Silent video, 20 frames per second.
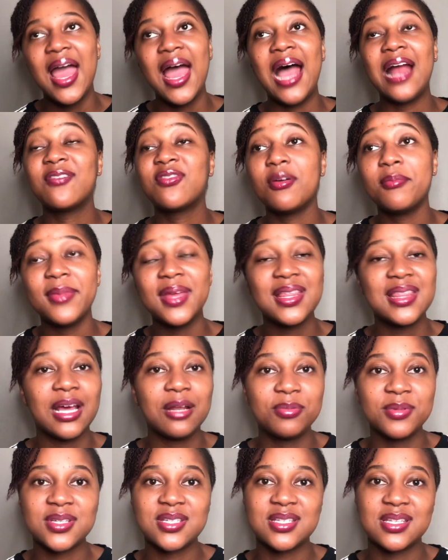And for me,
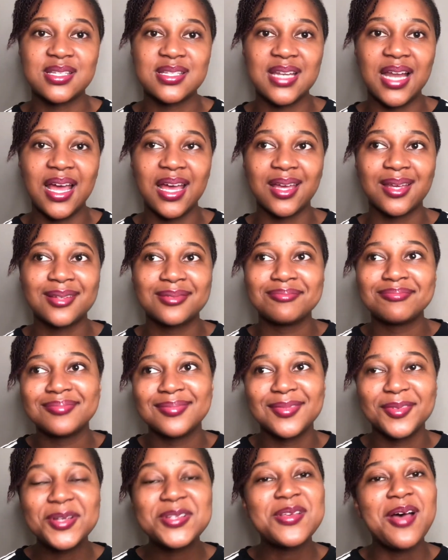that was just like,
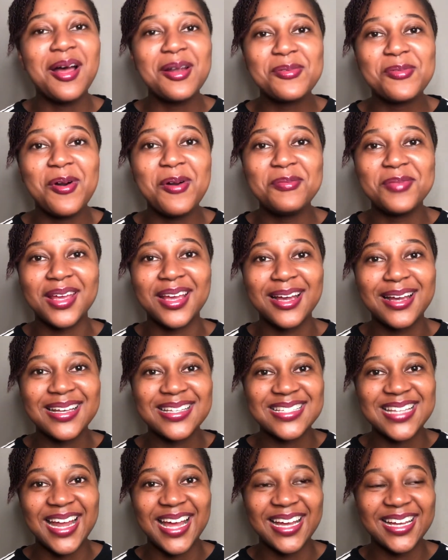it was heartwarming
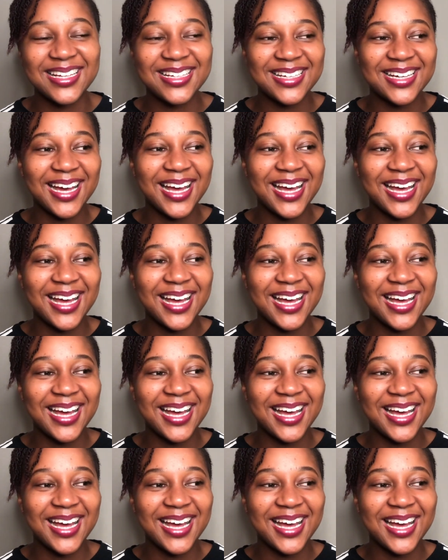because like